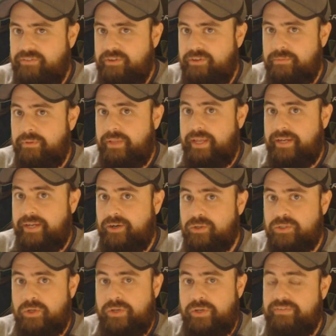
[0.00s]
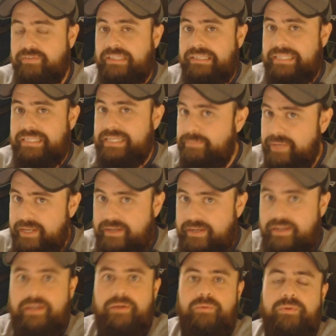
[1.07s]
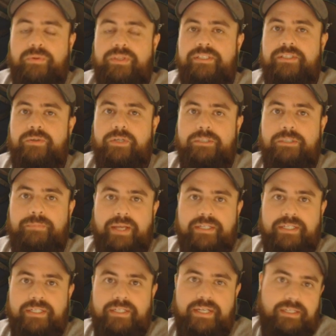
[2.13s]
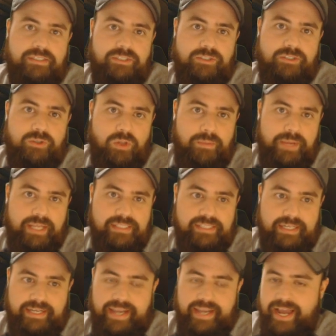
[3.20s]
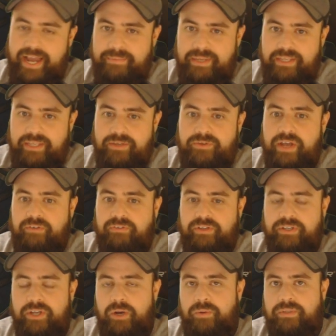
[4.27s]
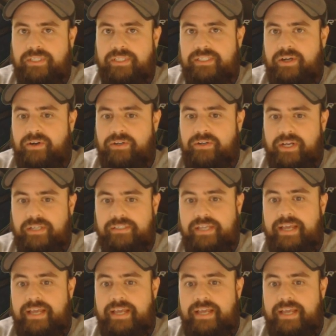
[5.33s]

If you've been playing Hearthstone even a little bit with this new expansion, Scholomance Academy, you definitely know what this card does.